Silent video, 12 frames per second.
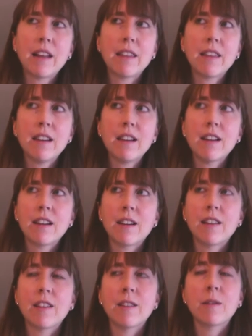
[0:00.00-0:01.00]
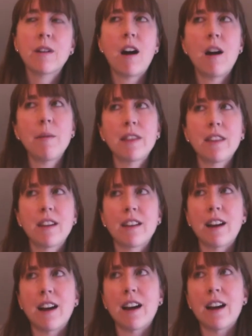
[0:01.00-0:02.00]
think the common thing
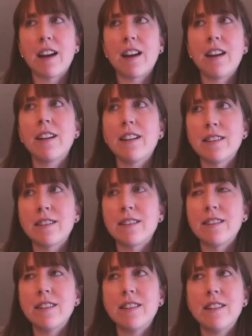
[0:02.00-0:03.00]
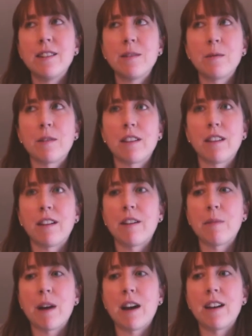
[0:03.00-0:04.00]
that I see with a lot
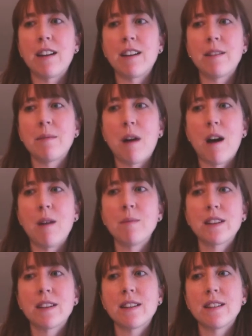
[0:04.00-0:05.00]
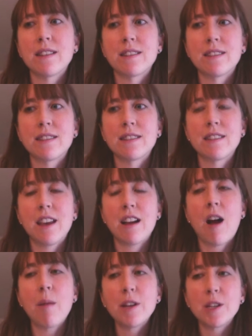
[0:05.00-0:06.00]
of my moms is they
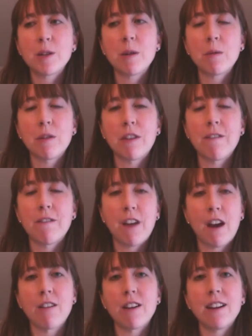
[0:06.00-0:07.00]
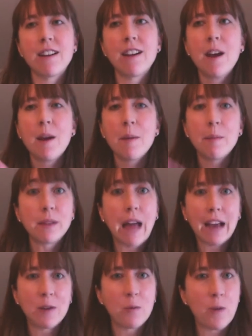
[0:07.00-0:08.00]
come into it with a very
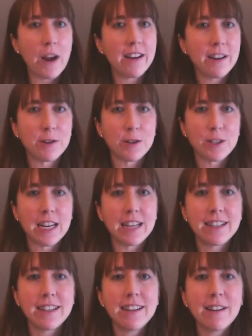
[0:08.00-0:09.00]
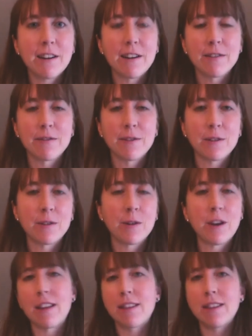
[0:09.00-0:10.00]
black and white understanding of,
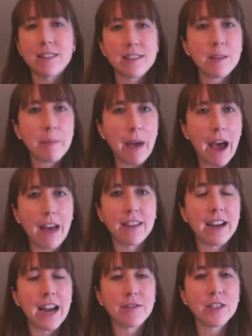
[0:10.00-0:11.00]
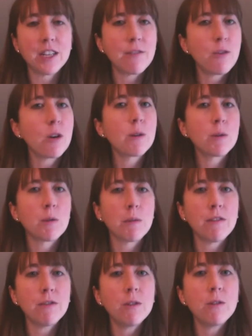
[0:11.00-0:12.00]
okay, this is the path that I have to take forward with
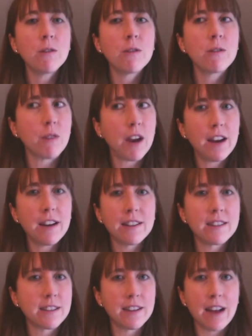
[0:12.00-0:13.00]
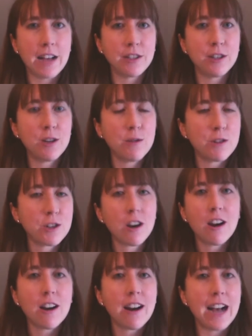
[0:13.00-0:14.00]
my food, right? It has to do with
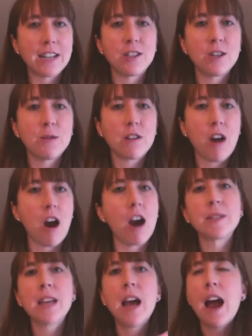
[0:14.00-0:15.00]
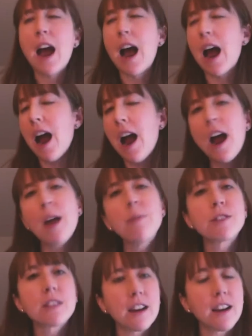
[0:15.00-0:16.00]
sugar, it has to do with carbs. I'm
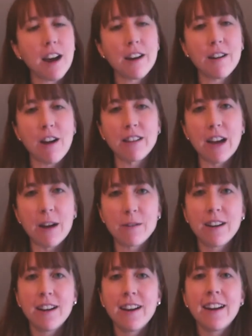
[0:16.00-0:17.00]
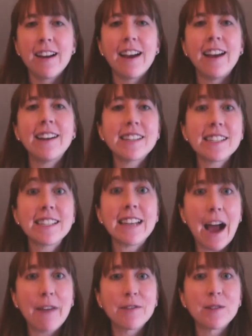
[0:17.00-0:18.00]
just going to cut it all out. And it doesn't
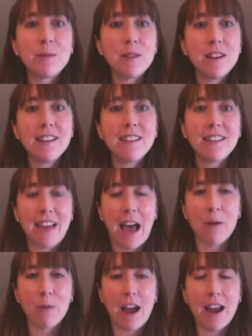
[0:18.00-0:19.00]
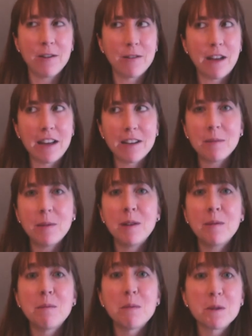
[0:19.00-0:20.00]
have to be that way. You'll end up
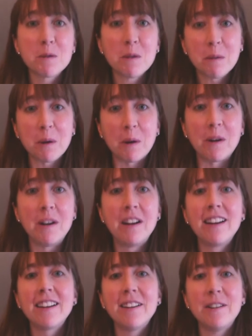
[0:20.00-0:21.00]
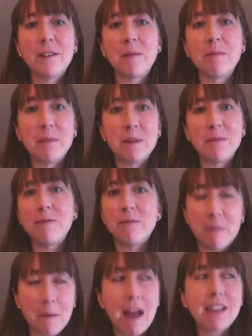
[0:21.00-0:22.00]
being miserable,
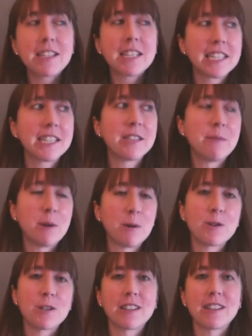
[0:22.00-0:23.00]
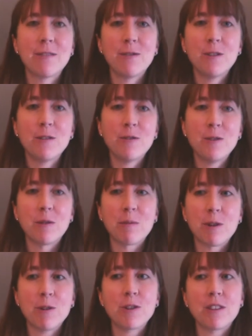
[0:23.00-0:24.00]
mentally and emotionally if you
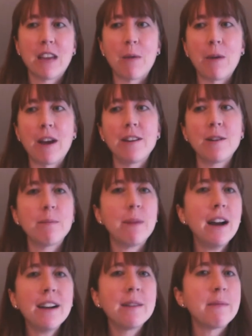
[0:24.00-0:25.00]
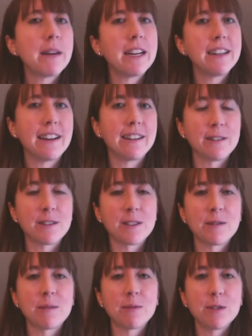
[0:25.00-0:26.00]
approach it that way. And your body might not
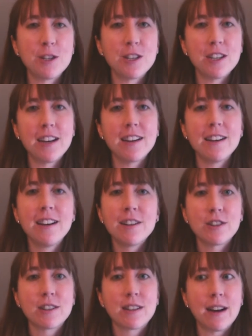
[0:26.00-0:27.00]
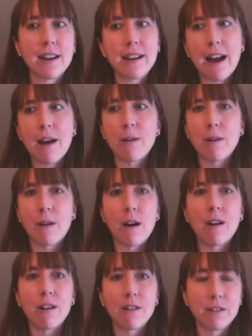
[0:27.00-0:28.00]
also appreciate just cutting out
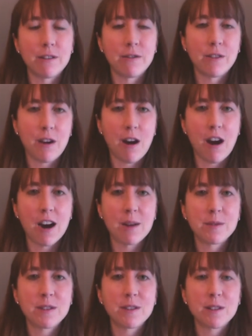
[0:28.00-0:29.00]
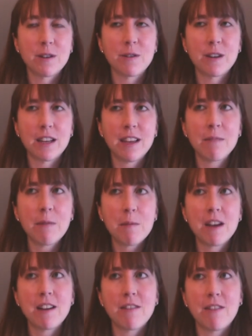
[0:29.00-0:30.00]
all of the carbs. So I think my
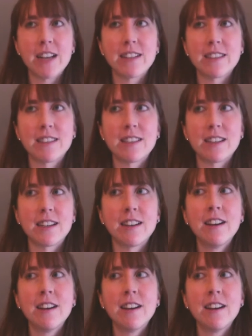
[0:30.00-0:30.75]
big advice is to